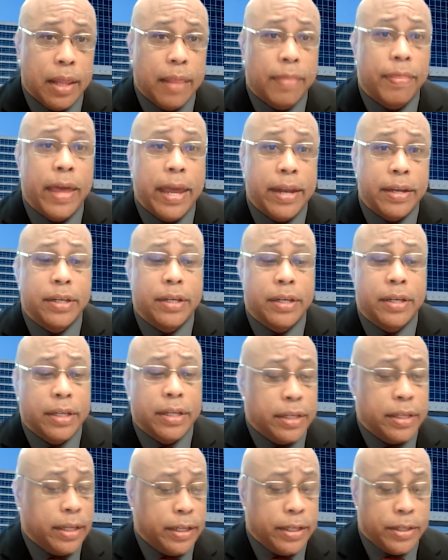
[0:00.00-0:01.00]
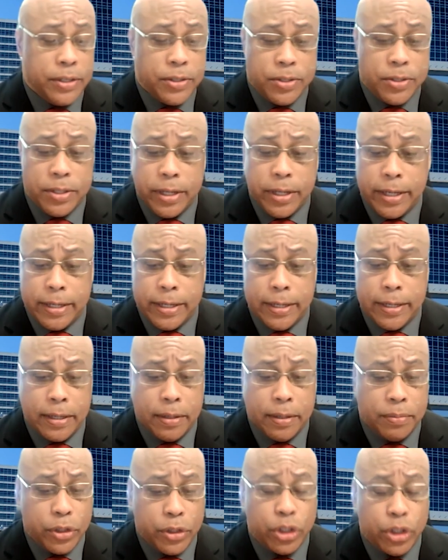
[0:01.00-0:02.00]
that nun is
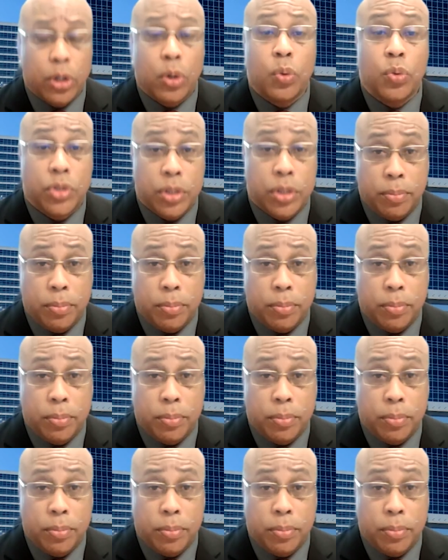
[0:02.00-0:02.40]
shown